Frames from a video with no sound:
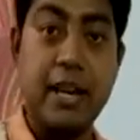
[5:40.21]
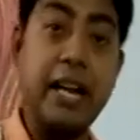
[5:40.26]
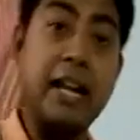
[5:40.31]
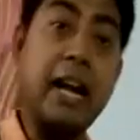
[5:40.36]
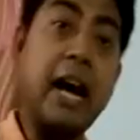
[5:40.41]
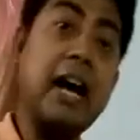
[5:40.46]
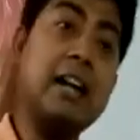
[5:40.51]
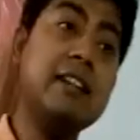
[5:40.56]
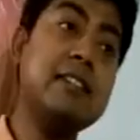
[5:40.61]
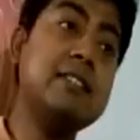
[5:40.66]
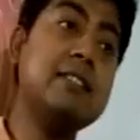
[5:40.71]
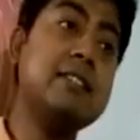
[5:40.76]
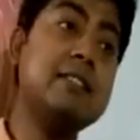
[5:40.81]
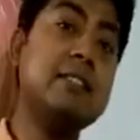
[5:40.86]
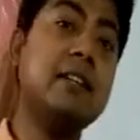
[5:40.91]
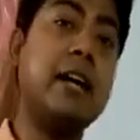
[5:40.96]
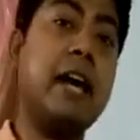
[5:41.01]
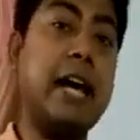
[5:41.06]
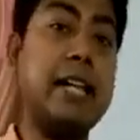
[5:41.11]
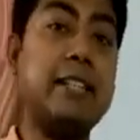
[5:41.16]
and
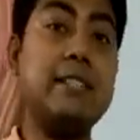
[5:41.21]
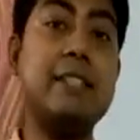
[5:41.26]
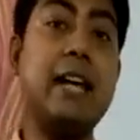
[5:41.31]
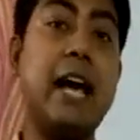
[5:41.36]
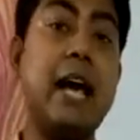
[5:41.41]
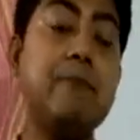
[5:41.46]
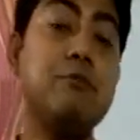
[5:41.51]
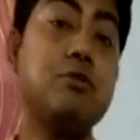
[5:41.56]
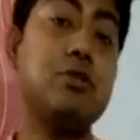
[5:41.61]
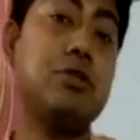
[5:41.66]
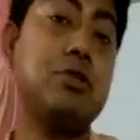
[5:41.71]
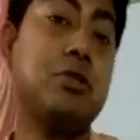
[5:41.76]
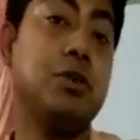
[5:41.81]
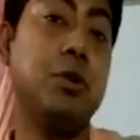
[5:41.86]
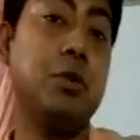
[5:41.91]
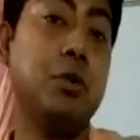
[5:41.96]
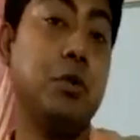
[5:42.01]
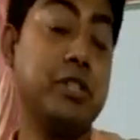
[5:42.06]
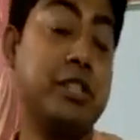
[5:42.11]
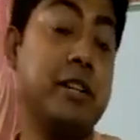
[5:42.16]
another enzymes
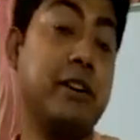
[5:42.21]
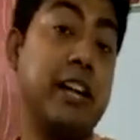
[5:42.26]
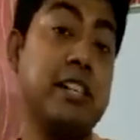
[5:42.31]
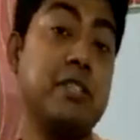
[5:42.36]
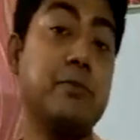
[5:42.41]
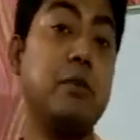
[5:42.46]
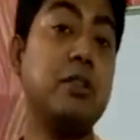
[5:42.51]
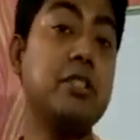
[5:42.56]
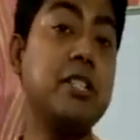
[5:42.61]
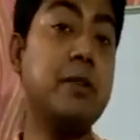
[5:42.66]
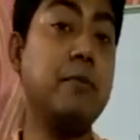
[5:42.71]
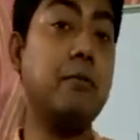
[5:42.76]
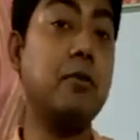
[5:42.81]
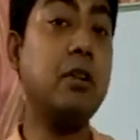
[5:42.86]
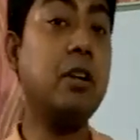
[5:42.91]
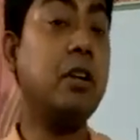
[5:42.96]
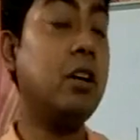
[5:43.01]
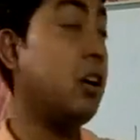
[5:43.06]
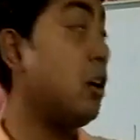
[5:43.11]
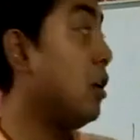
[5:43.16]
which are
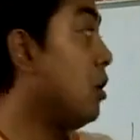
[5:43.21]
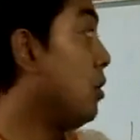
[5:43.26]
responsible